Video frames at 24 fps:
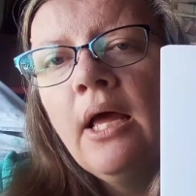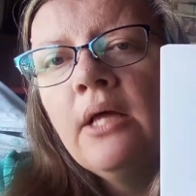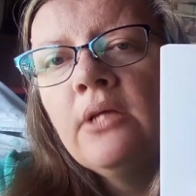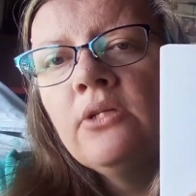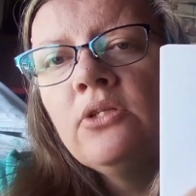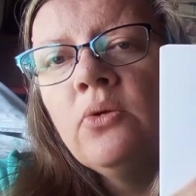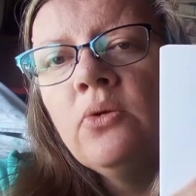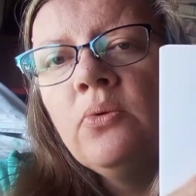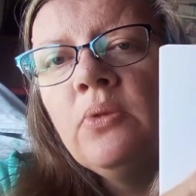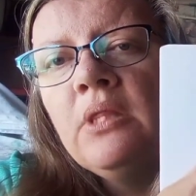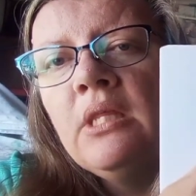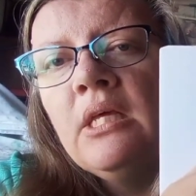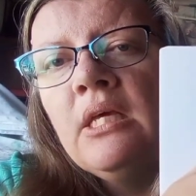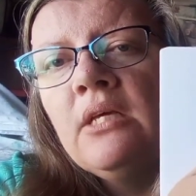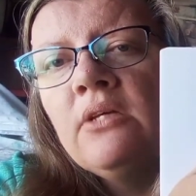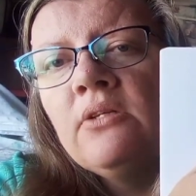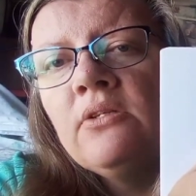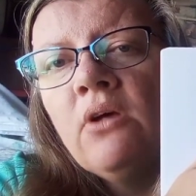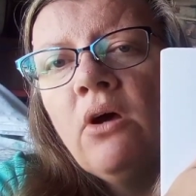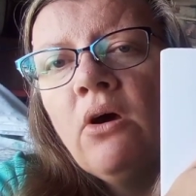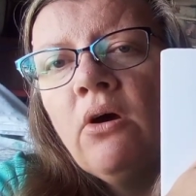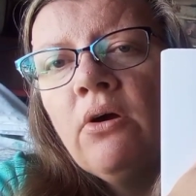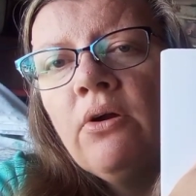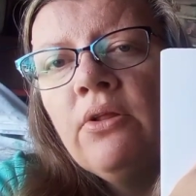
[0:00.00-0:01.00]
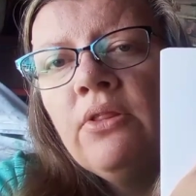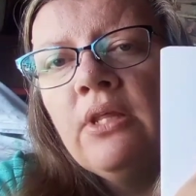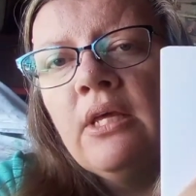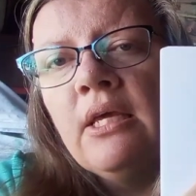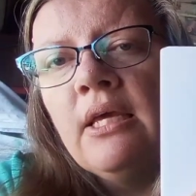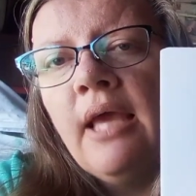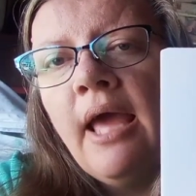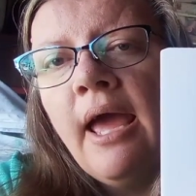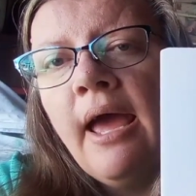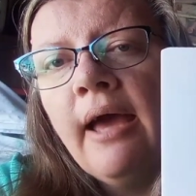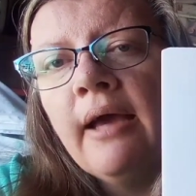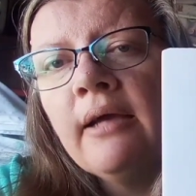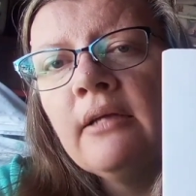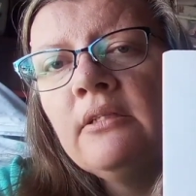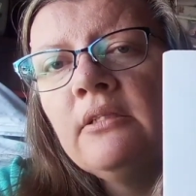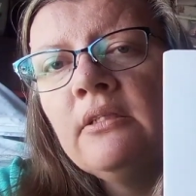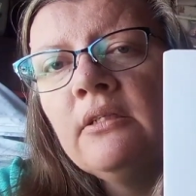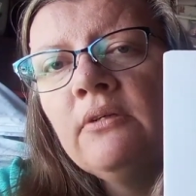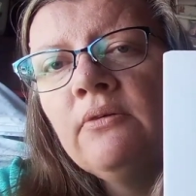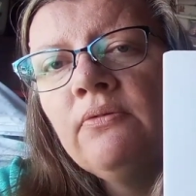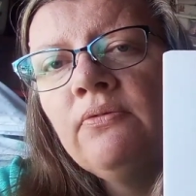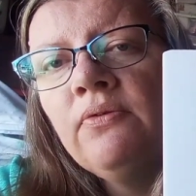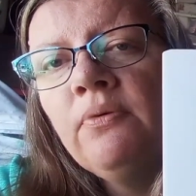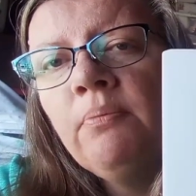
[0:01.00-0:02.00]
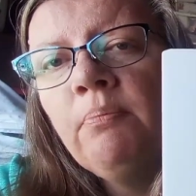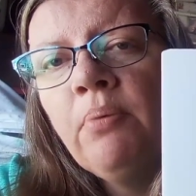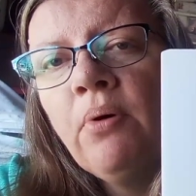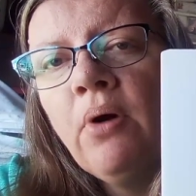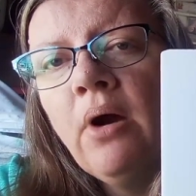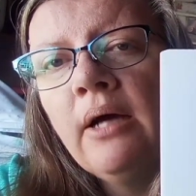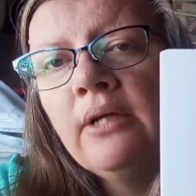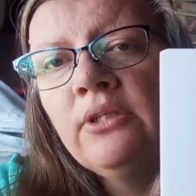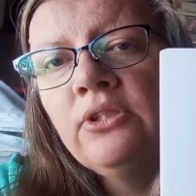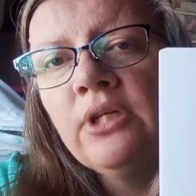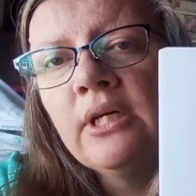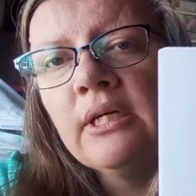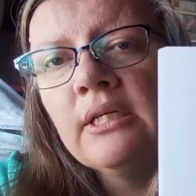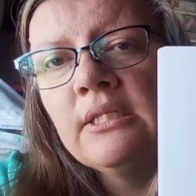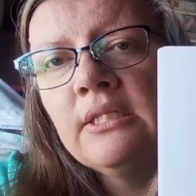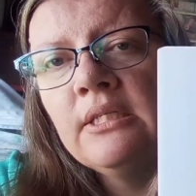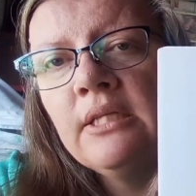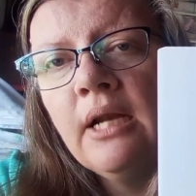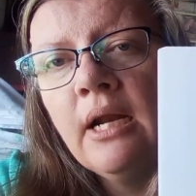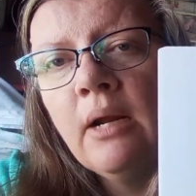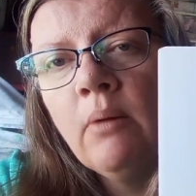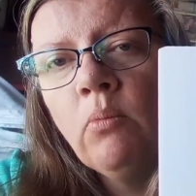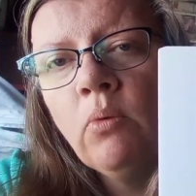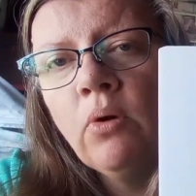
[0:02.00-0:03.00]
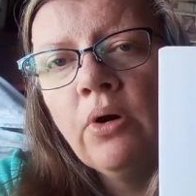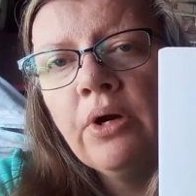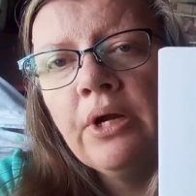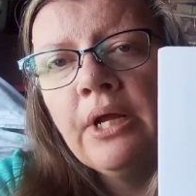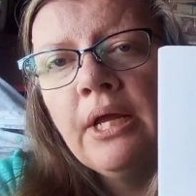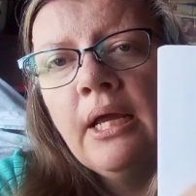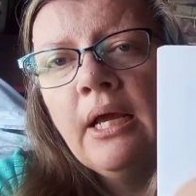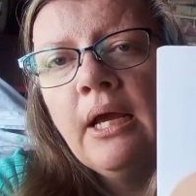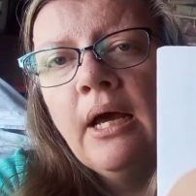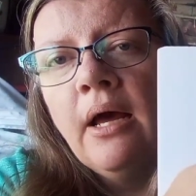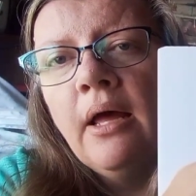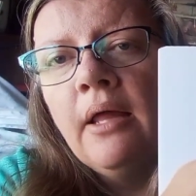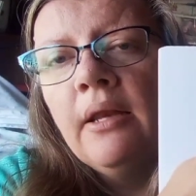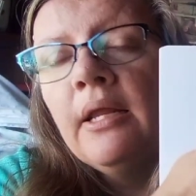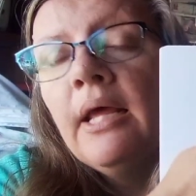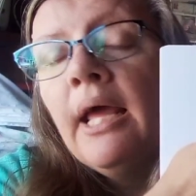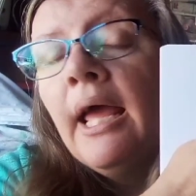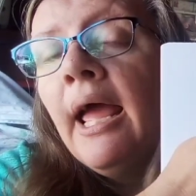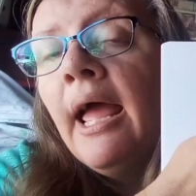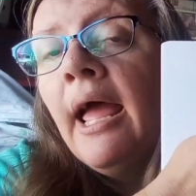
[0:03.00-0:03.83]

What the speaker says: So these are the active projects that I'm working on,